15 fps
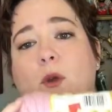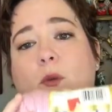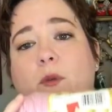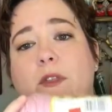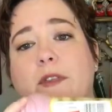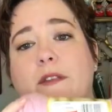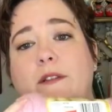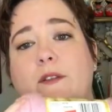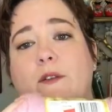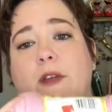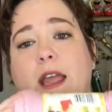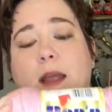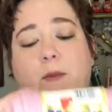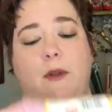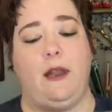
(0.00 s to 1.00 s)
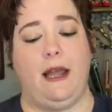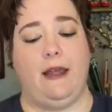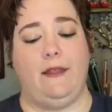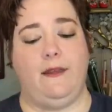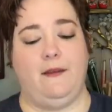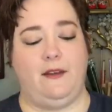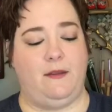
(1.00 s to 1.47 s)
with this little camera light
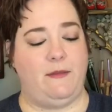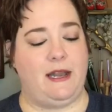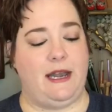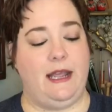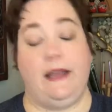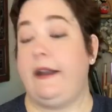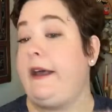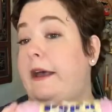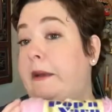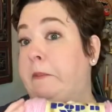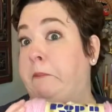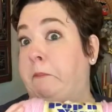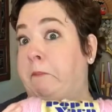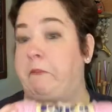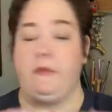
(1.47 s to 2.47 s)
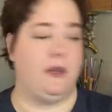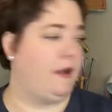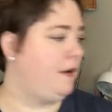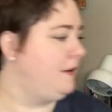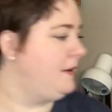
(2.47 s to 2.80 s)
than to my naked eye. So